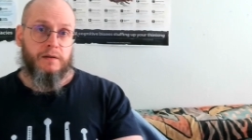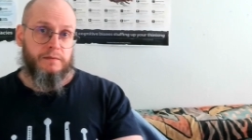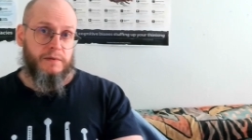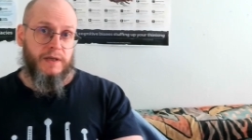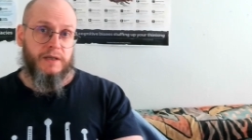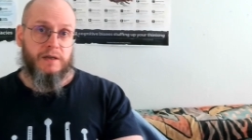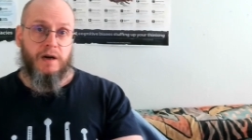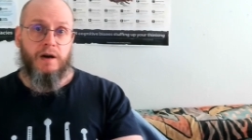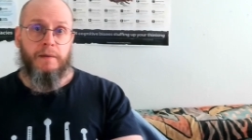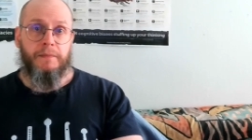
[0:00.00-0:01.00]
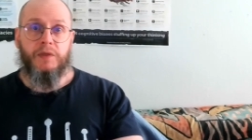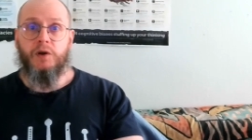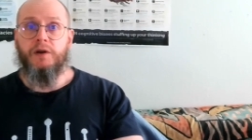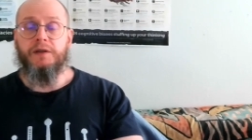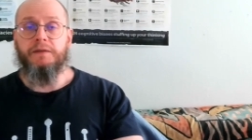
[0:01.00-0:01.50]
These are
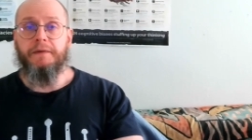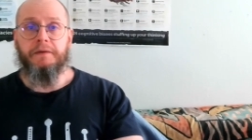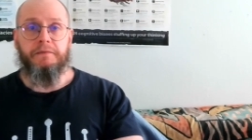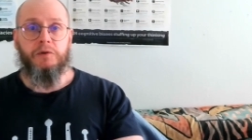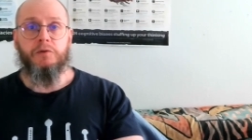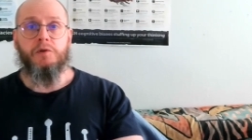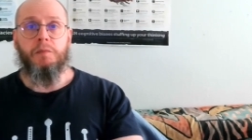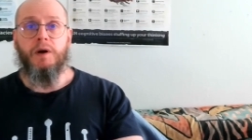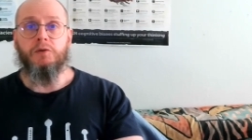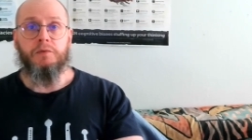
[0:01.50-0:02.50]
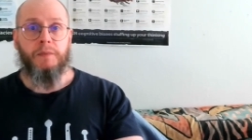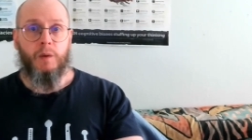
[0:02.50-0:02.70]
the different views about